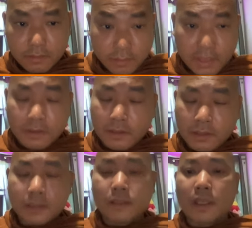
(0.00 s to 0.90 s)
saintly
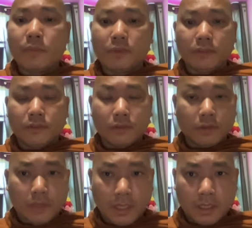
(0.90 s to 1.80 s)
disciples
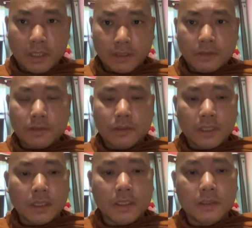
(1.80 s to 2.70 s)
or
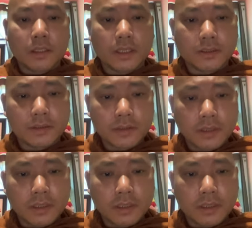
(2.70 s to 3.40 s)
arahantas,